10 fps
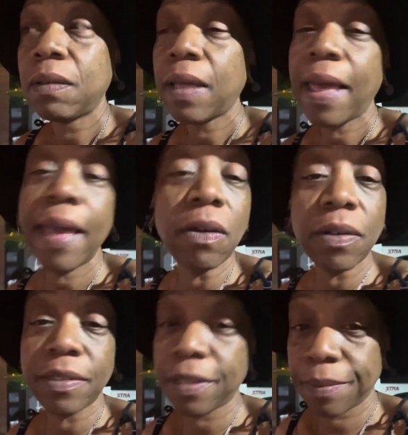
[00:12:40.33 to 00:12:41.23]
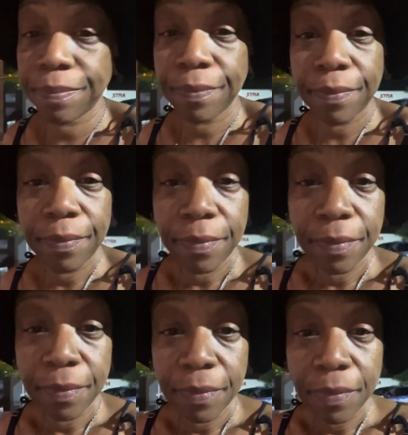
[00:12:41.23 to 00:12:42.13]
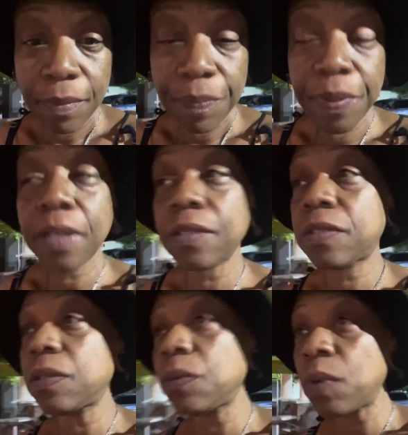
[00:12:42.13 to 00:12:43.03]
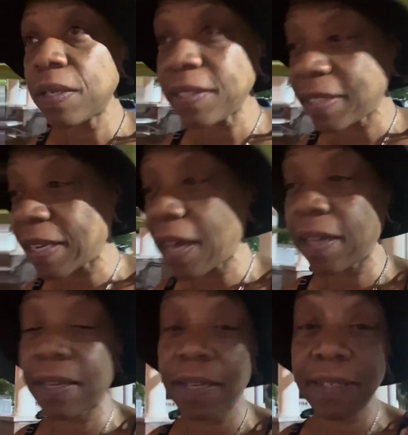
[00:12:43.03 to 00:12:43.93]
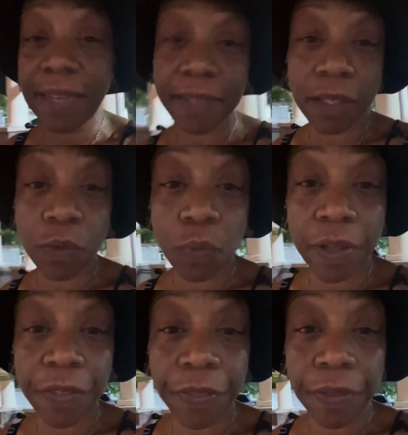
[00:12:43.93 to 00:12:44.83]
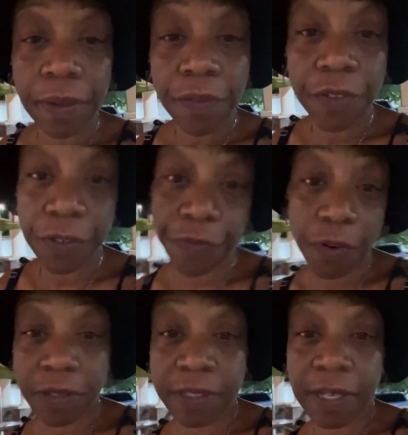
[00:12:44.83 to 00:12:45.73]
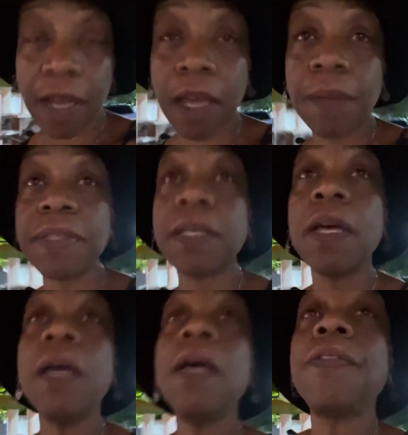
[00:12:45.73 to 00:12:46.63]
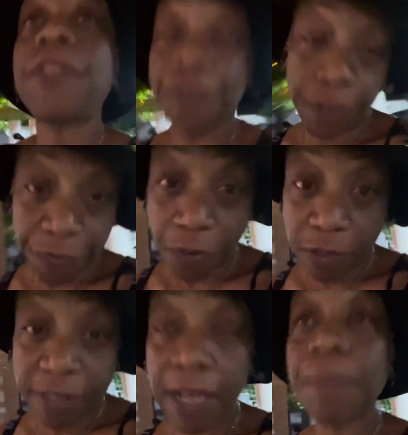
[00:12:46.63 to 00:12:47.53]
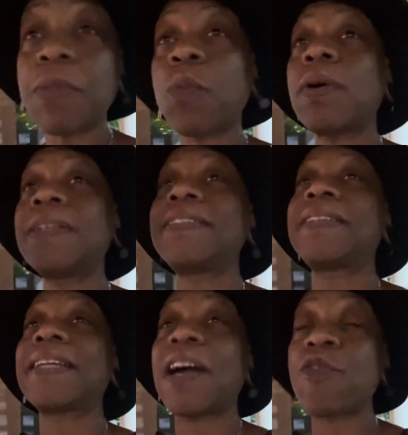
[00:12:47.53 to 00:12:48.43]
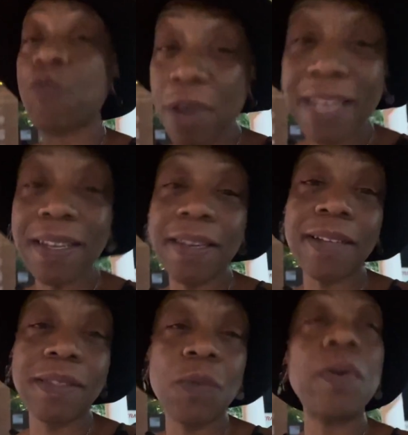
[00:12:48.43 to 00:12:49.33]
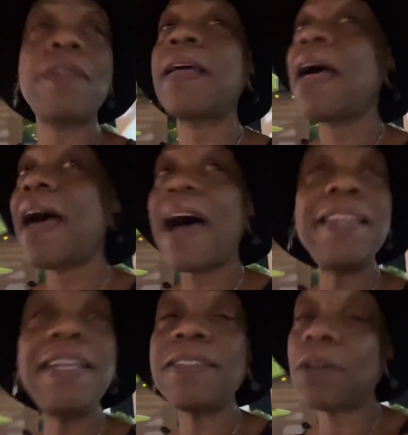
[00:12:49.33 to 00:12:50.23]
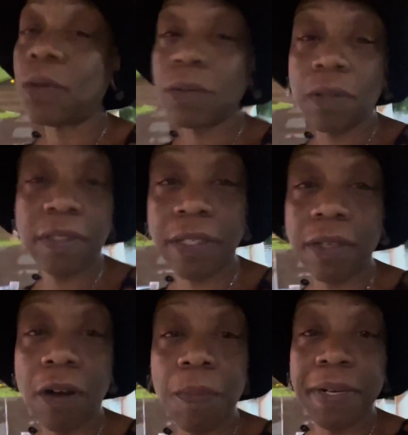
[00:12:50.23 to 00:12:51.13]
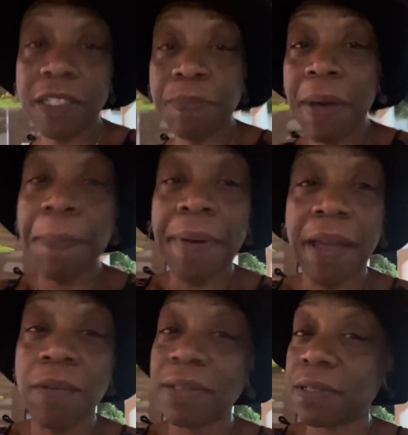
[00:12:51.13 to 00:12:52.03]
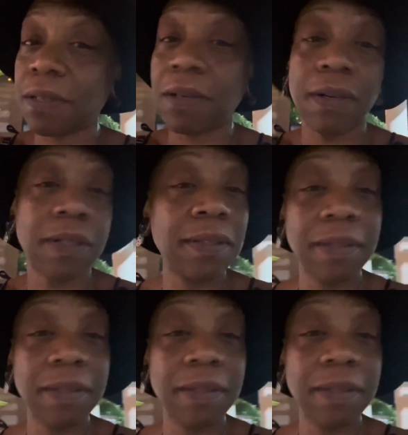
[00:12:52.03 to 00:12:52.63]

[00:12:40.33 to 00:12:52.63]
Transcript: hang on to them. Because the ones that I connected with for the first times, the ones that I reconnected with, I need to hold on to y'all because my parents are gone.